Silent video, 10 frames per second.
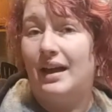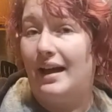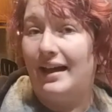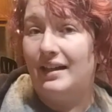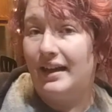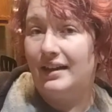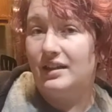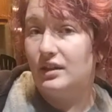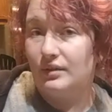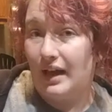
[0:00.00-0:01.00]
I
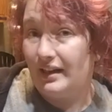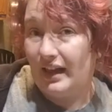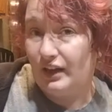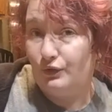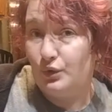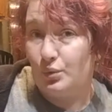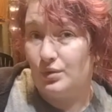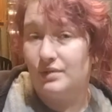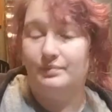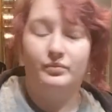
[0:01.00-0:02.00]
like
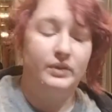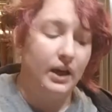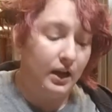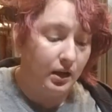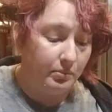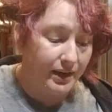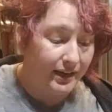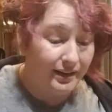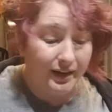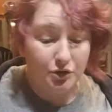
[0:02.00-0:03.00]
food. And
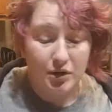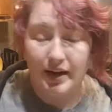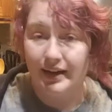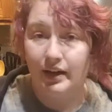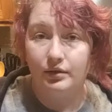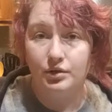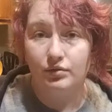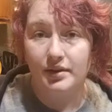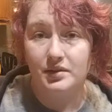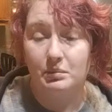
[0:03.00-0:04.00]
I like trying out new
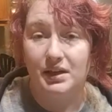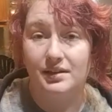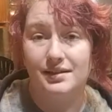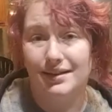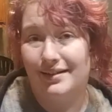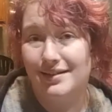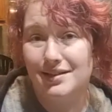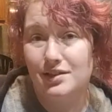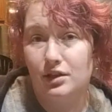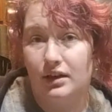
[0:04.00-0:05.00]
recipes. And this
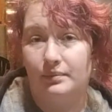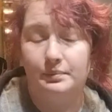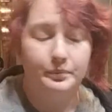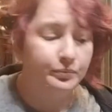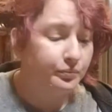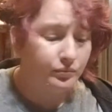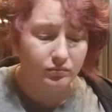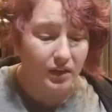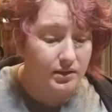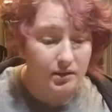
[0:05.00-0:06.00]
is good.
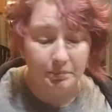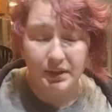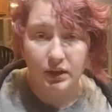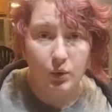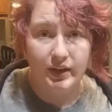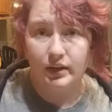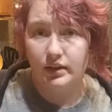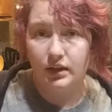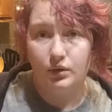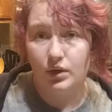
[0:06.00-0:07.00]
It's something quick
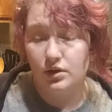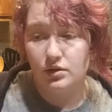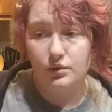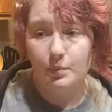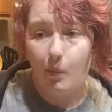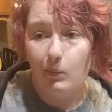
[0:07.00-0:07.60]
that you can do.